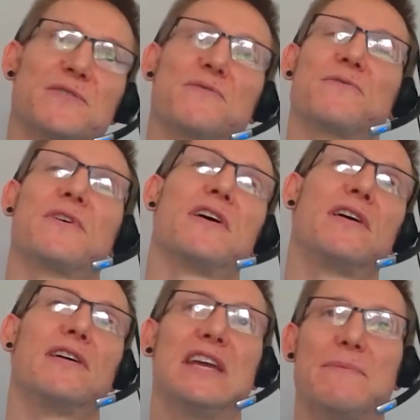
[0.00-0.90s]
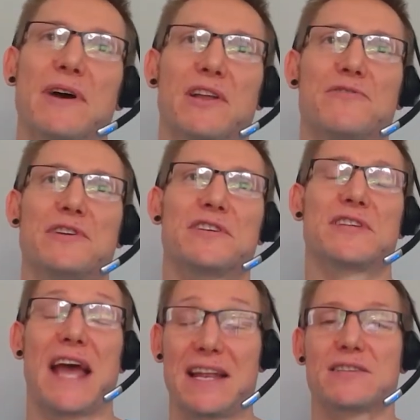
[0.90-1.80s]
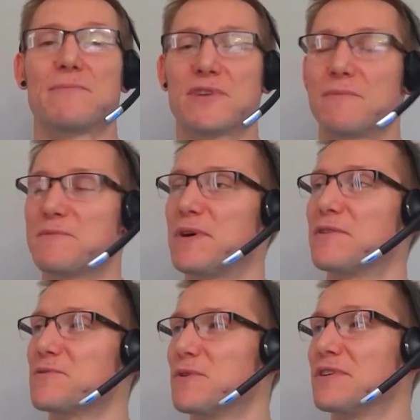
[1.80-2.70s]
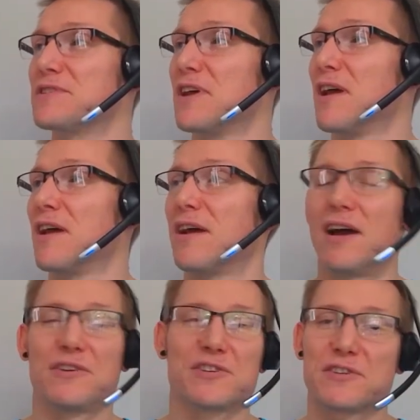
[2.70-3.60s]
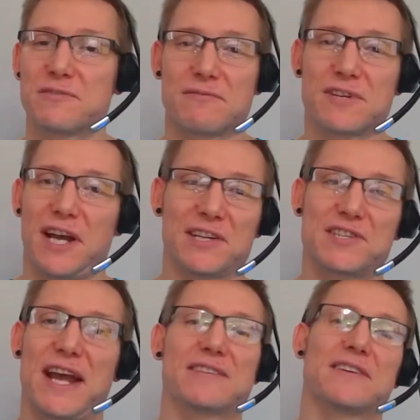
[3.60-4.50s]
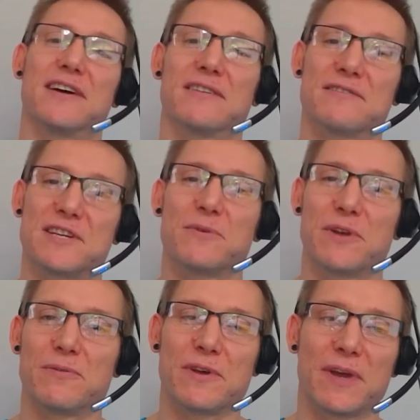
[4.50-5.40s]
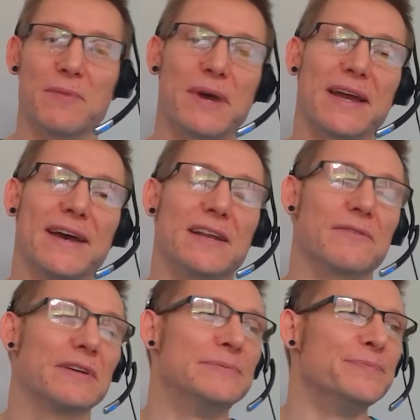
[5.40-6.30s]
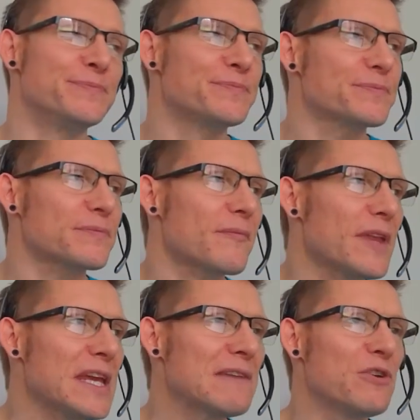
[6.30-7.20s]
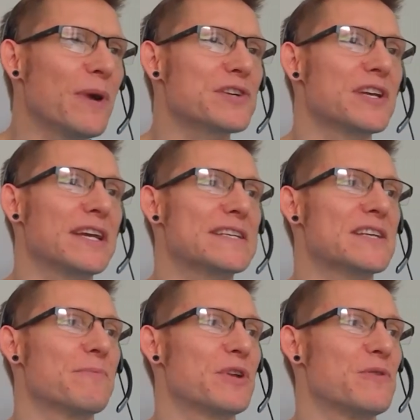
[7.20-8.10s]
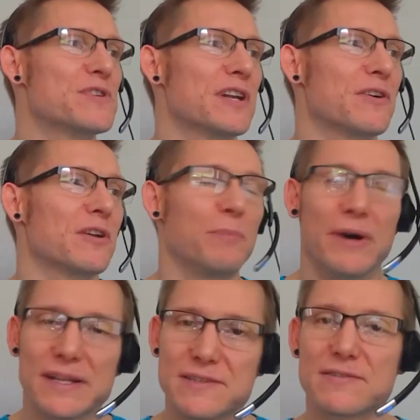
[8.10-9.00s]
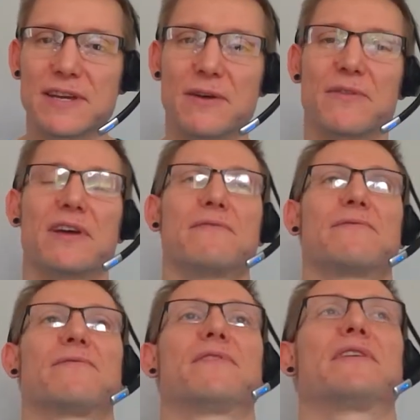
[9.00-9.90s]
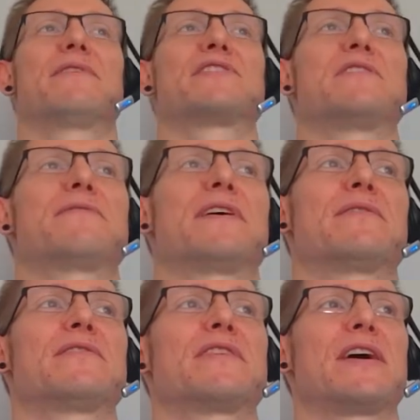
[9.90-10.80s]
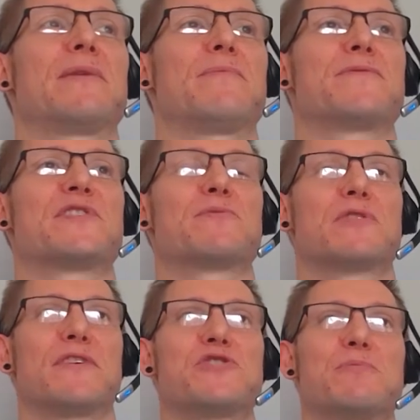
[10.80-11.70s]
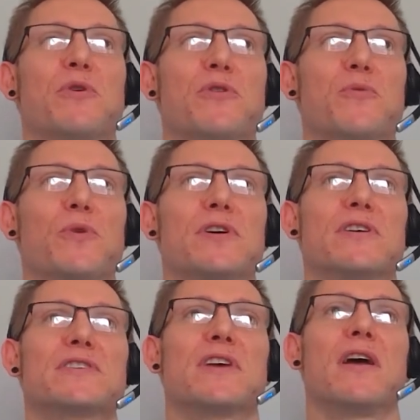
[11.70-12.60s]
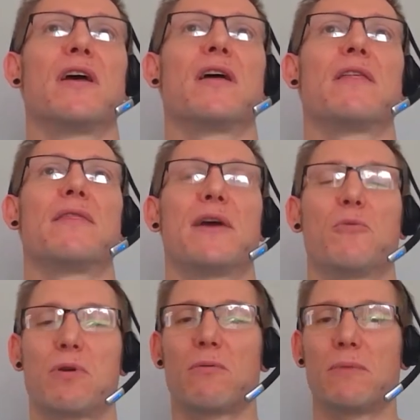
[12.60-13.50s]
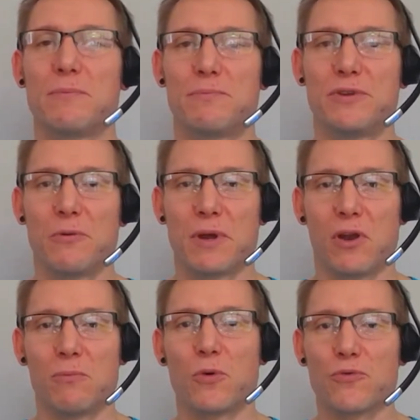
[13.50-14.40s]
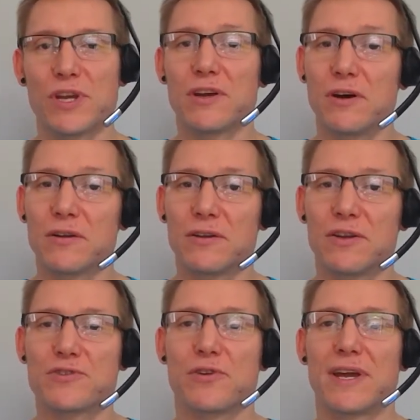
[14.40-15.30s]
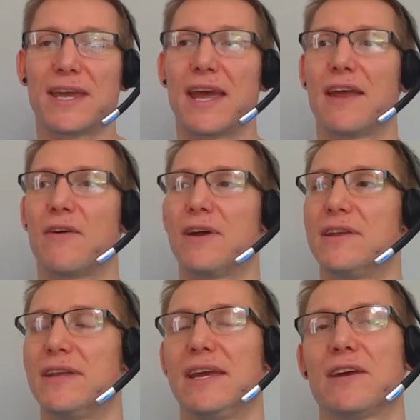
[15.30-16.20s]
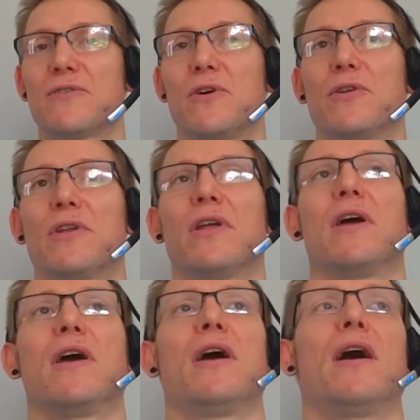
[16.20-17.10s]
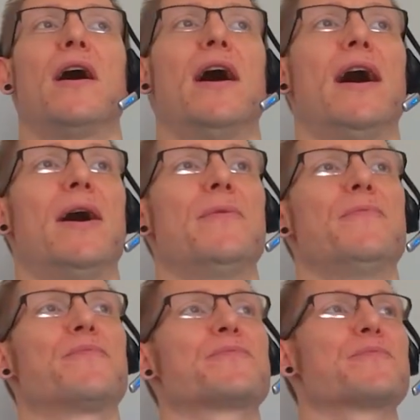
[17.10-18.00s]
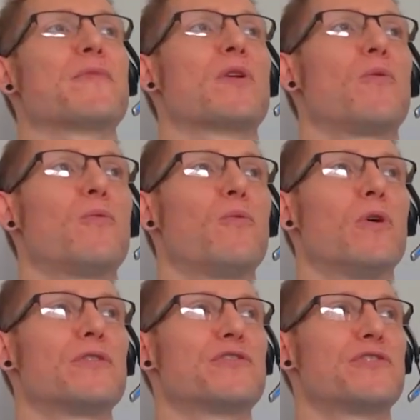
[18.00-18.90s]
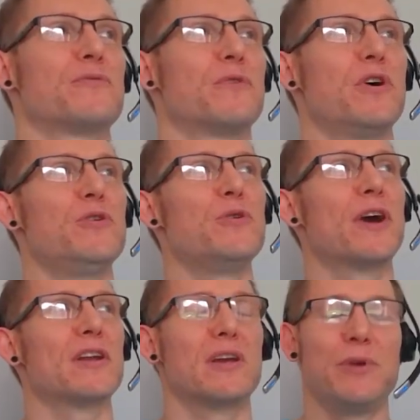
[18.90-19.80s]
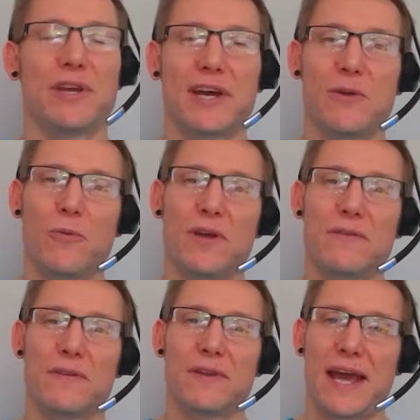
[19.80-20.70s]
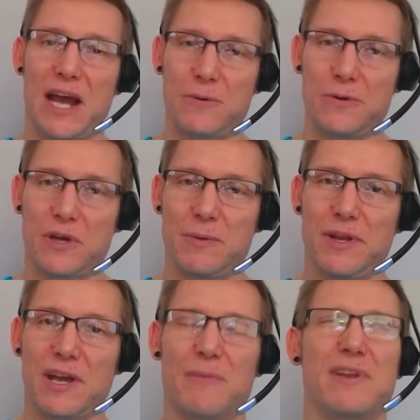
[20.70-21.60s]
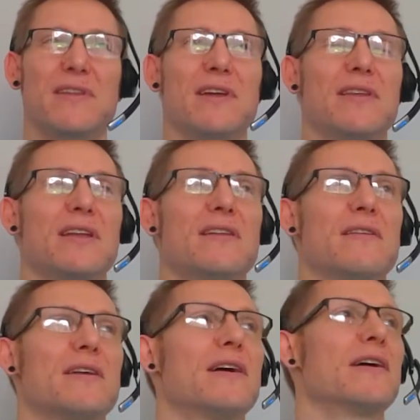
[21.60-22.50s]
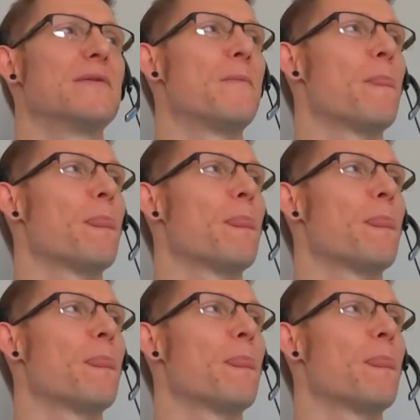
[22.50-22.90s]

of email addresses and sometimes passwords and just just kind of scattergun see what they'll, they'll get back out of it if you actually get somebody who's kind of got a bite you know they've they've actually found um, some sort of entry point that works they will probably do a, bit, a lot more recon try and get an idea on um, what who you kind of communicate with and how you communicate i mean at the end of the day